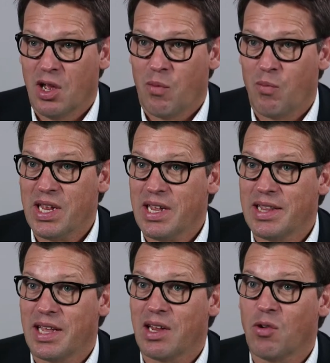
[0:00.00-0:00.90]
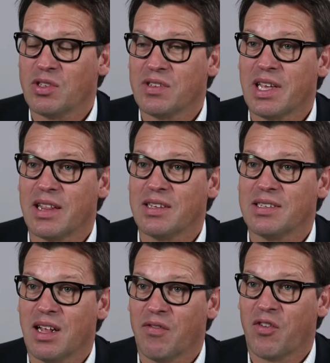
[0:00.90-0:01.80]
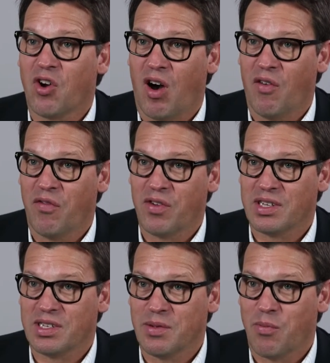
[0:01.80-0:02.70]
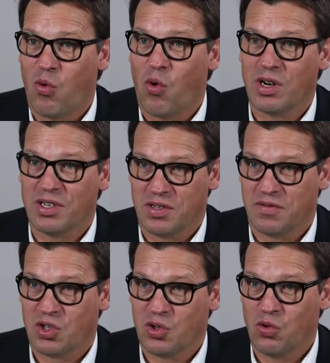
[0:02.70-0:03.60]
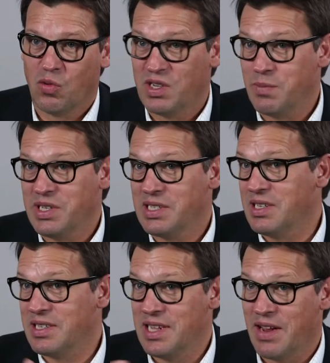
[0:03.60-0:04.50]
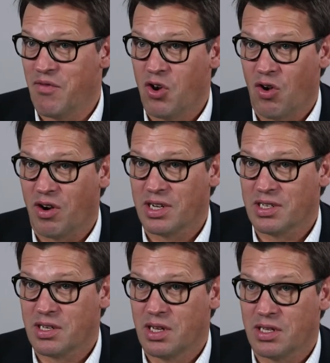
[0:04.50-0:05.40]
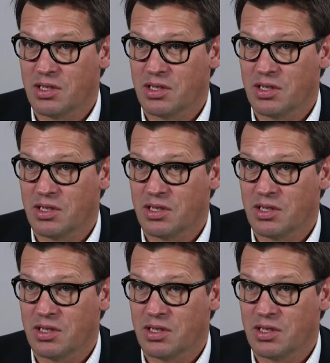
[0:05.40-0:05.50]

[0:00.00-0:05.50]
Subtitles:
meaning that they also get the self-confidence and importance of school, which means they stay longer in